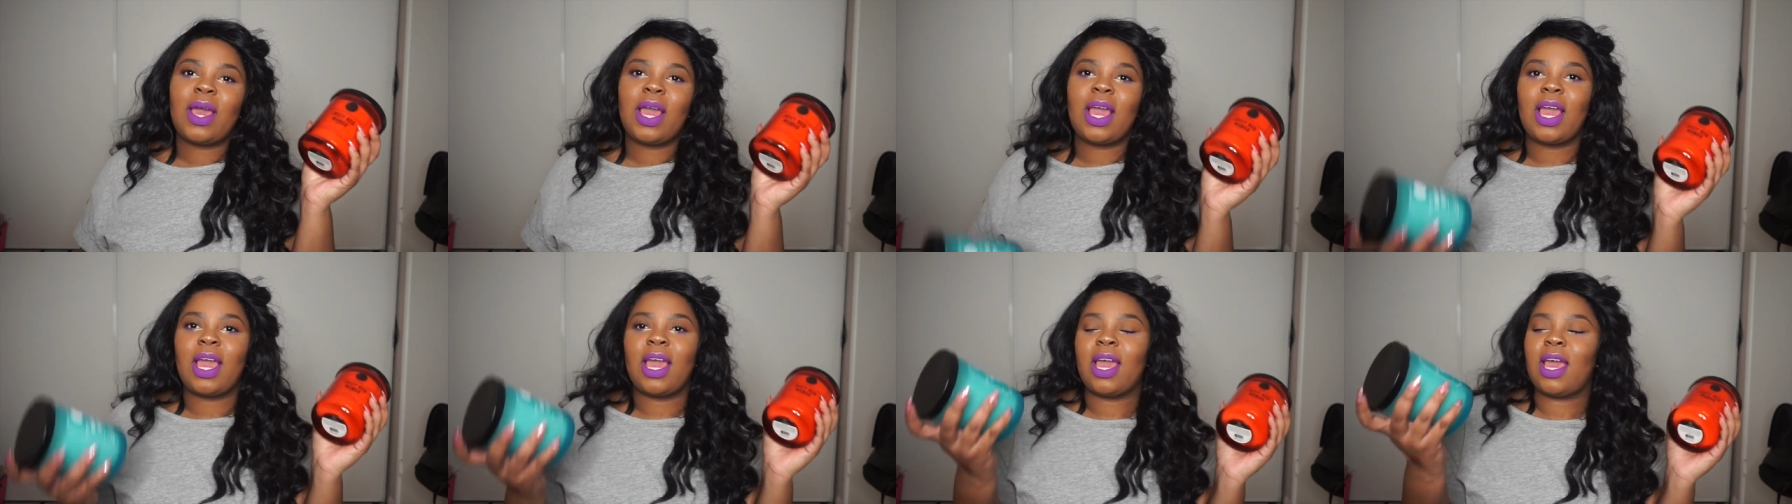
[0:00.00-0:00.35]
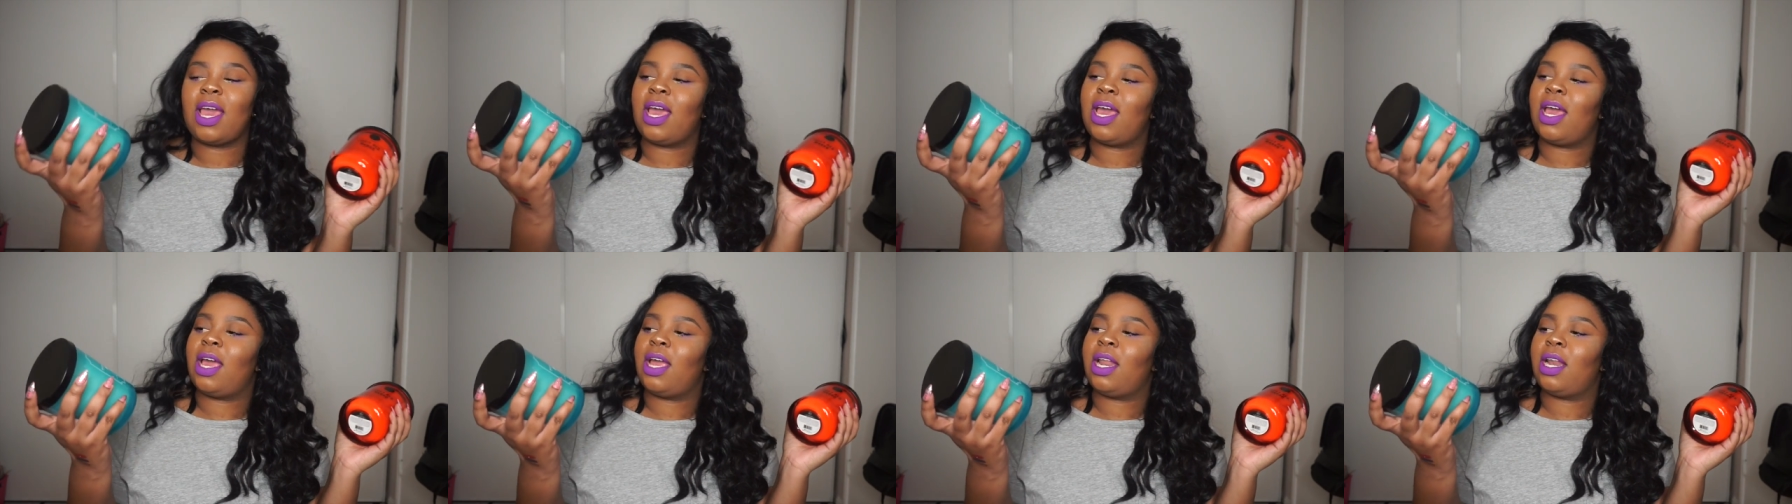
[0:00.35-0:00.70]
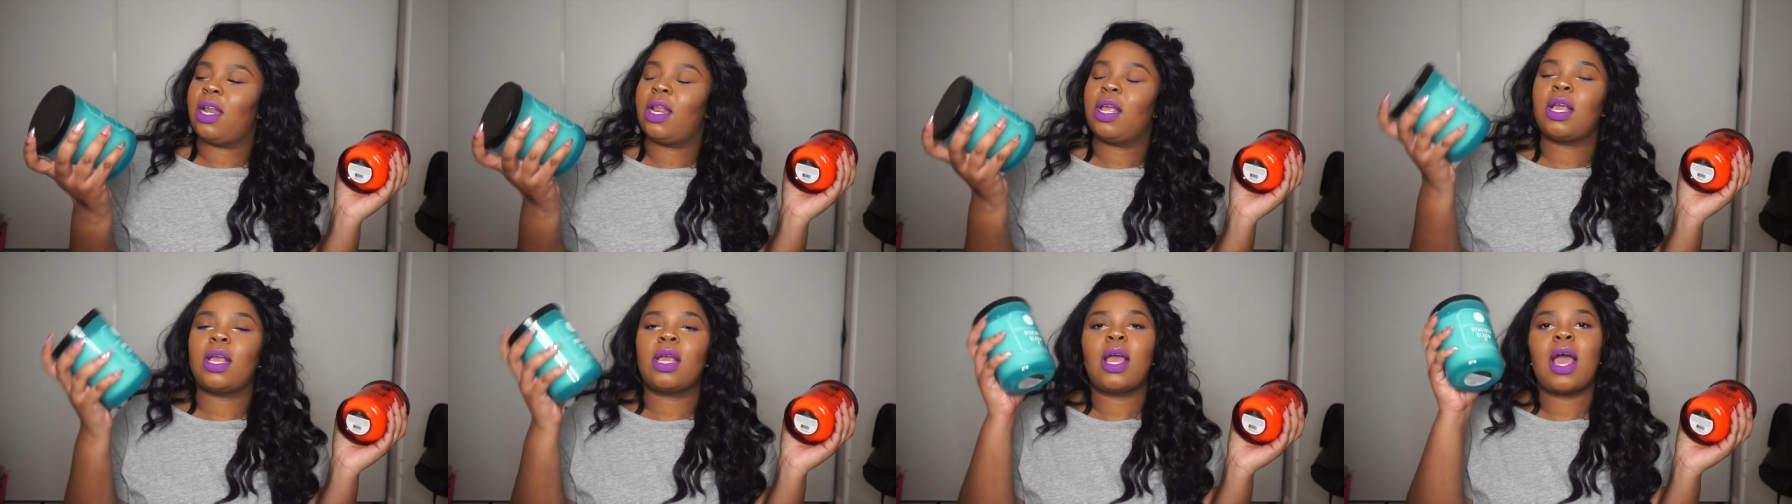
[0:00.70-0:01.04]

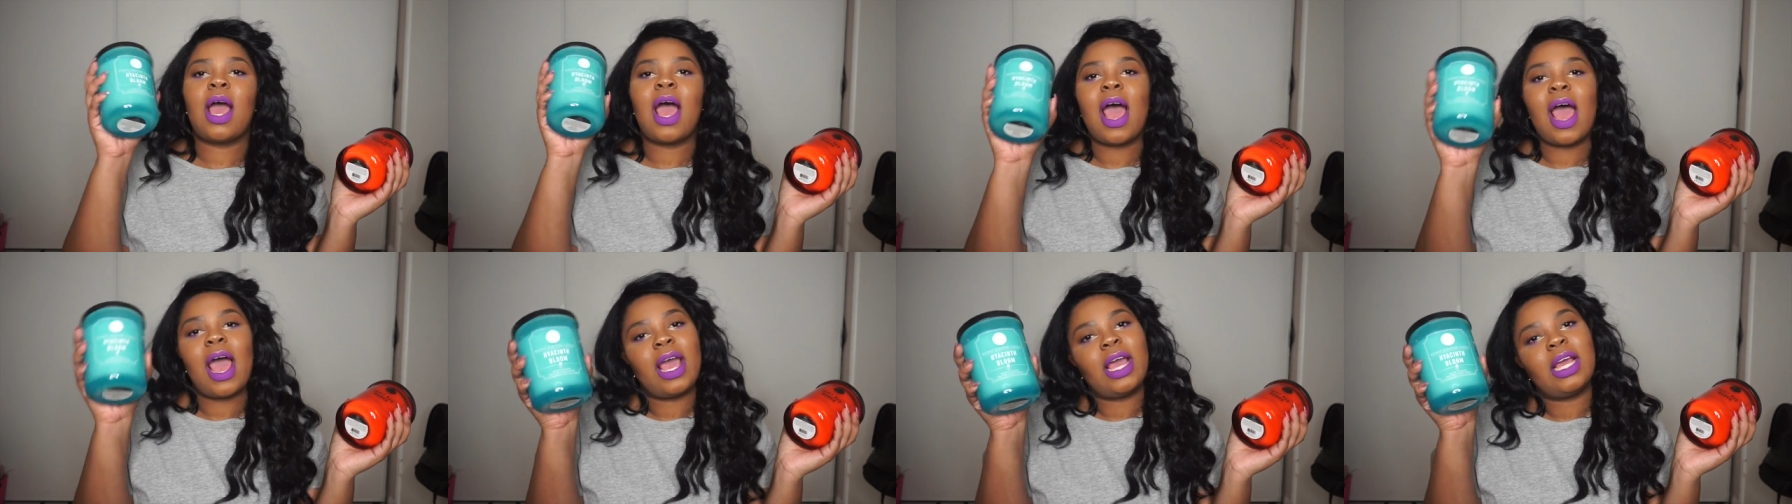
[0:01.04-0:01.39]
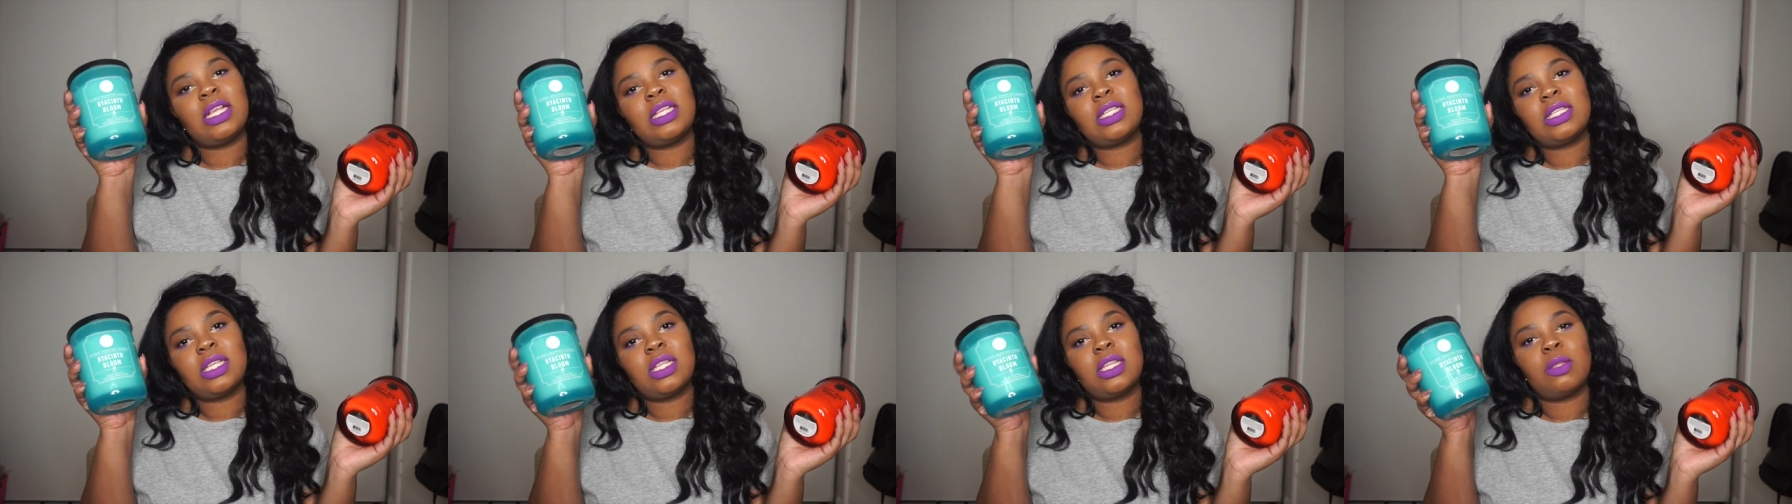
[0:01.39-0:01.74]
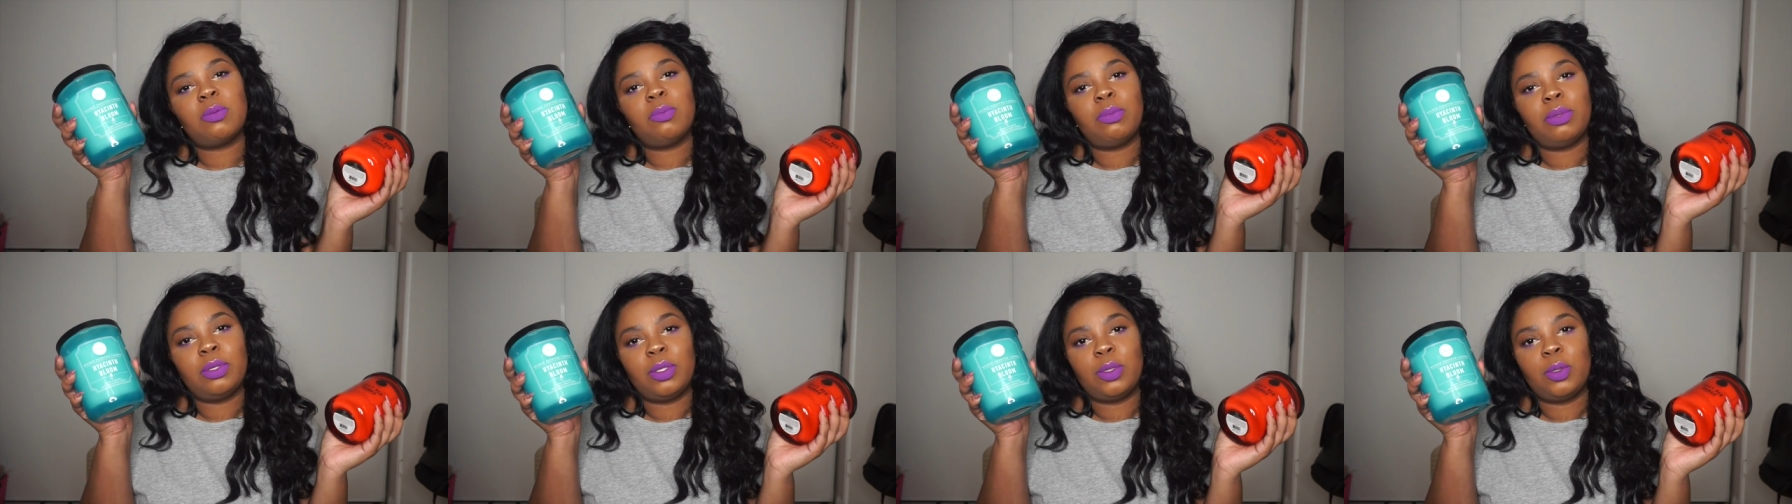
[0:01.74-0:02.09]
and hyacinth
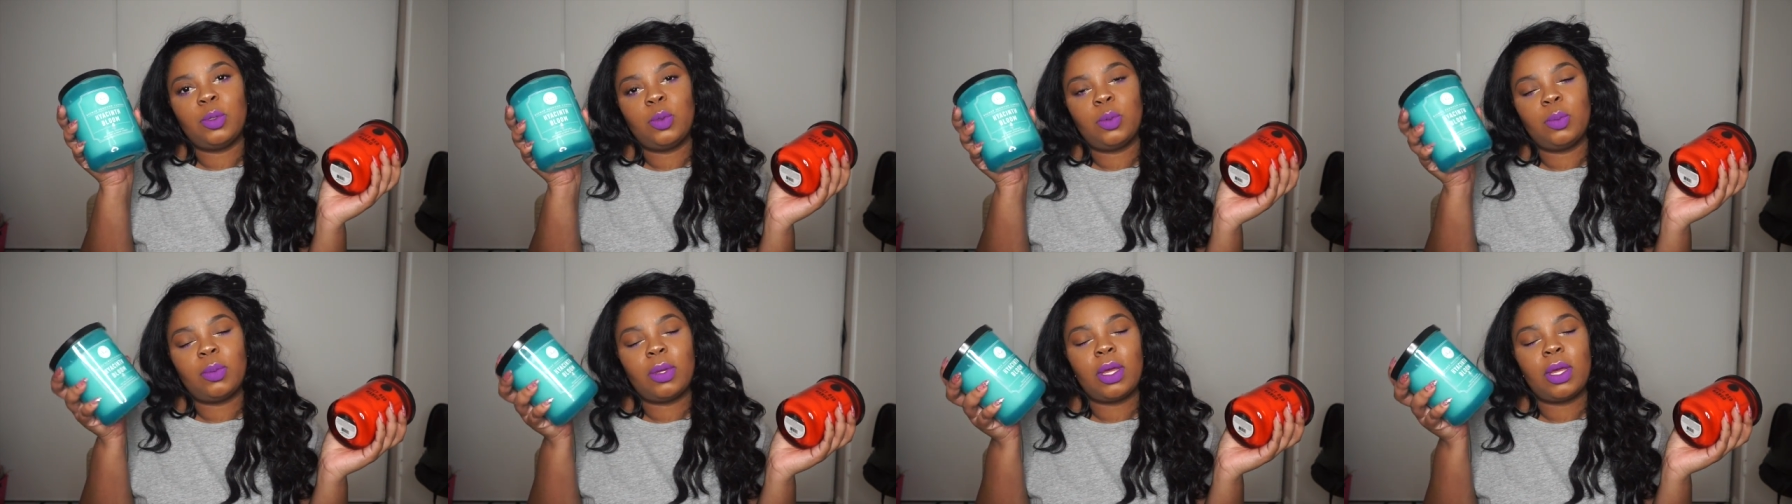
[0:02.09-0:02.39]
bloom